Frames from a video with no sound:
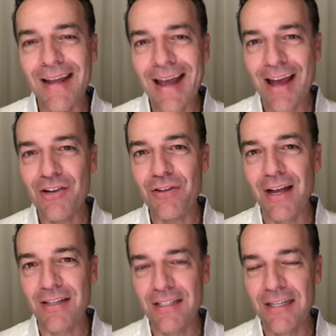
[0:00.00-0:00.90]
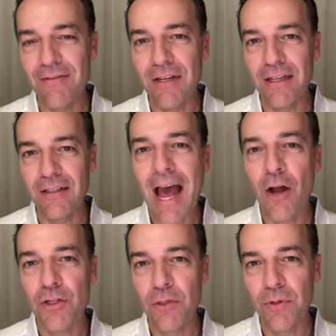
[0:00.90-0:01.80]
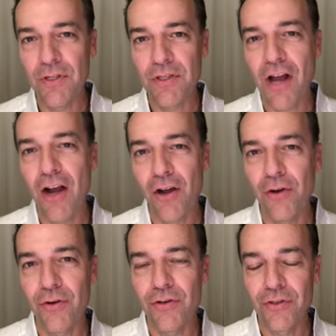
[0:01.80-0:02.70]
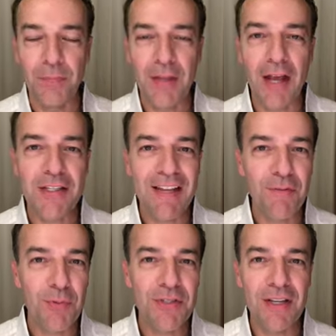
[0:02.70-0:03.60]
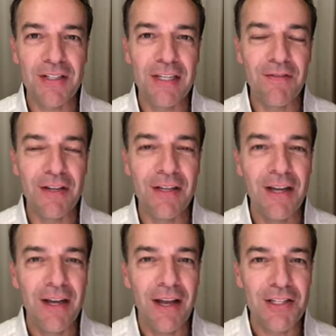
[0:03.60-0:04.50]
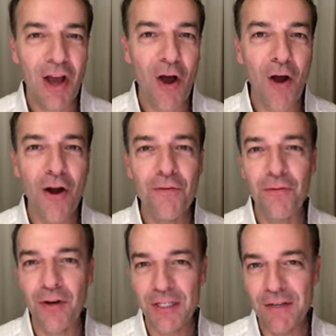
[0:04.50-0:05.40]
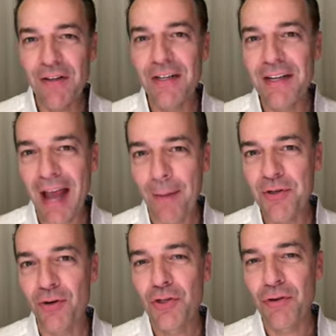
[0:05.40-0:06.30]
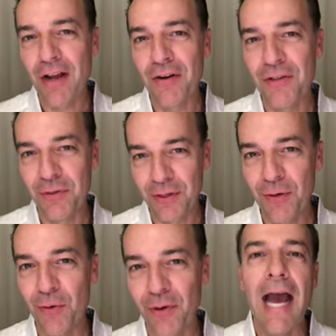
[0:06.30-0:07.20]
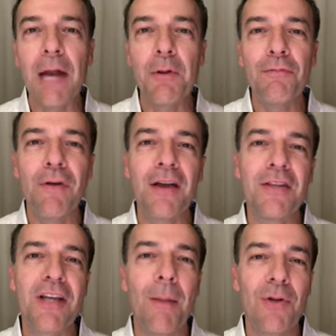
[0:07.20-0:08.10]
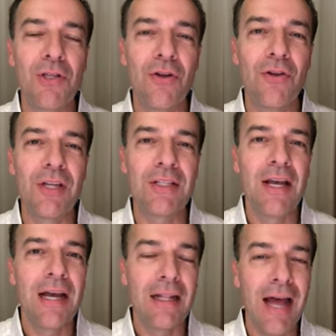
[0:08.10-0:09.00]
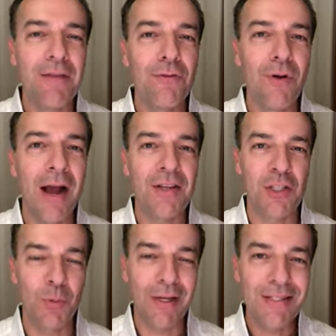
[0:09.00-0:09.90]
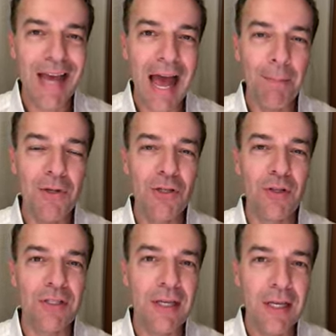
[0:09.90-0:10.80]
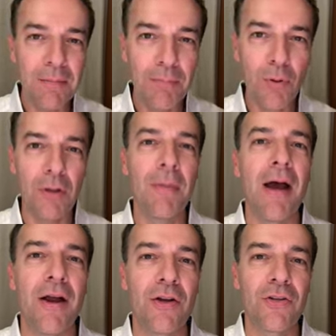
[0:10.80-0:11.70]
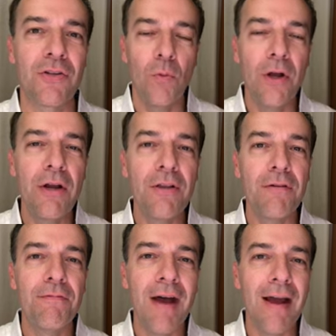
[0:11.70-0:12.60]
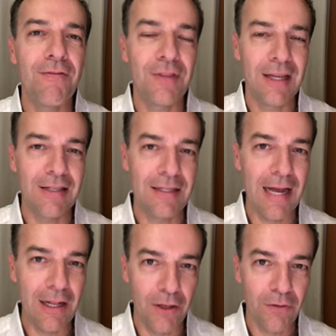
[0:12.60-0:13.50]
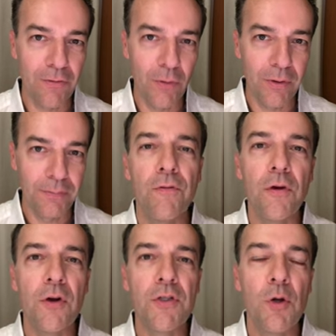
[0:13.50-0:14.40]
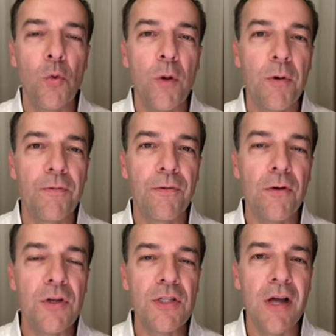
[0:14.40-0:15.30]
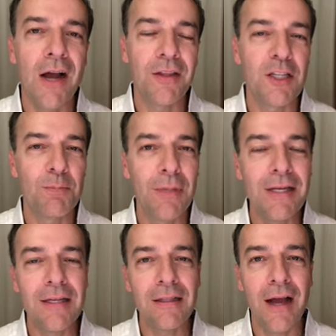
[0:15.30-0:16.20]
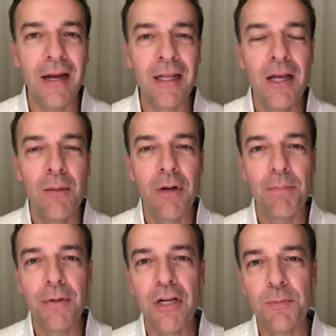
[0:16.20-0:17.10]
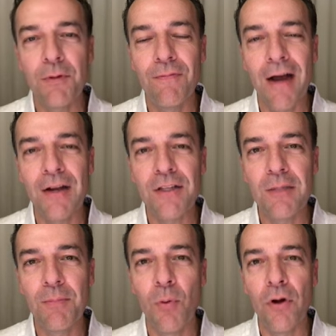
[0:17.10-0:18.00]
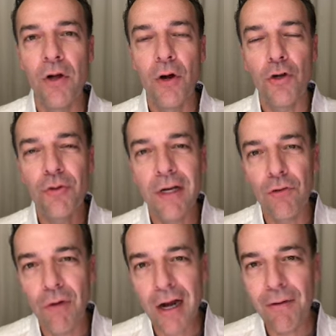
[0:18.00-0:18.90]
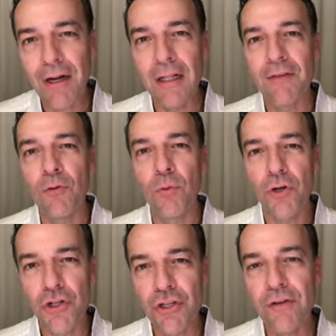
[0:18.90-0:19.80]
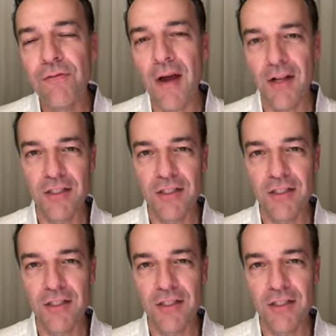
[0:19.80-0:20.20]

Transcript: annualized dividend out to its stock owners. That 7% dividend is hard for a dividend capture trader to ignore. How do we find these opportunities like Verizon so we can tap into this hidden pool of buyers? Well, here are the five things that I look for. First, we prefer a stock that has been declining but appears to be finding support or trading right around a level where it should find